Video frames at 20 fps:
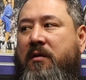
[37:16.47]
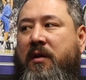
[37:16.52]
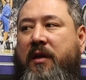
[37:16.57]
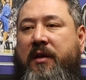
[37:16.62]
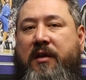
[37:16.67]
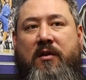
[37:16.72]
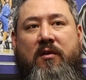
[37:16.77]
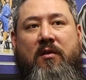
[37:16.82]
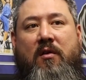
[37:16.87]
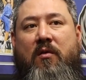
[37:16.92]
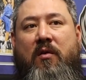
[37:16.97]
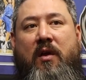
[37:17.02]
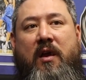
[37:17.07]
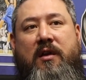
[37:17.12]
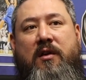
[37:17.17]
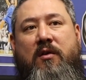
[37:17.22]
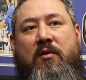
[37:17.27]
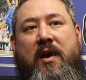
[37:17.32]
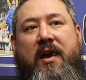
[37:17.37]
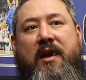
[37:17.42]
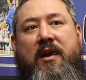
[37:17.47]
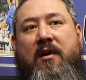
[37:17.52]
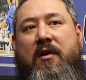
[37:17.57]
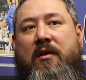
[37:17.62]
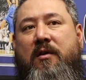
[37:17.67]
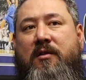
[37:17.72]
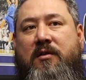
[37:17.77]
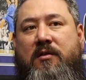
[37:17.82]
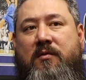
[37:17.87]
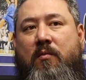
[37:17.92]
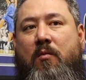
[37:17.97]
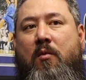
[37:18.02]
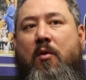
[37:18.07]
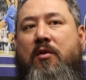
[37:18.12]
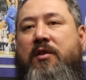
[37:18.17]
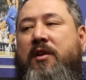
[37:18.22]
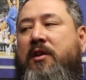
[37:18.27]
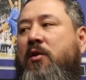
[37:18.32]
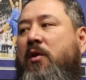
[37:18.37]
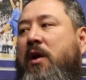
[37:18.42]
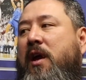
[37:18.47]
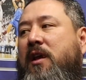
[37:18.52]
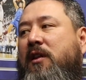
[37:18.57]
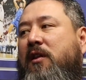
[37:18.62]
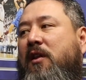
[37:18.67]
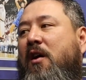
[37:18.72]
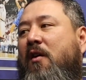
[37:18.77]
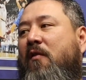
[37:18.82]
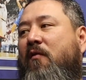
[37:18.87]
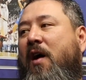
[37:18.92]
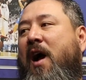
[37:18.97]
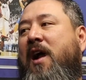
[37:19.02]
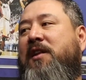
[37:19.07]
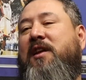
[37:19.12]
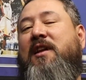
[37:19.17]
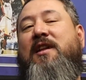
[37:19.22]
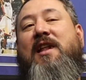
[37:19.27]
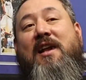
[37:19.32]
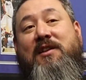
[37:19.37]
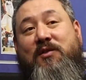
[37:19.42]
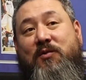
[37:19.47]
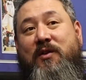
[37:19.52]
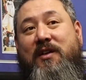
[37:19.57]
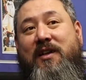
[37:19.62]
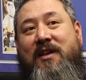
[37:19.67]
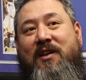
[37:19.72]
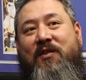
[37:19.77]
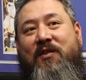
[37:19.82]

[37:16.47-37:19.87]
like you hate Hurts more than you hate Love. I think that's what it is.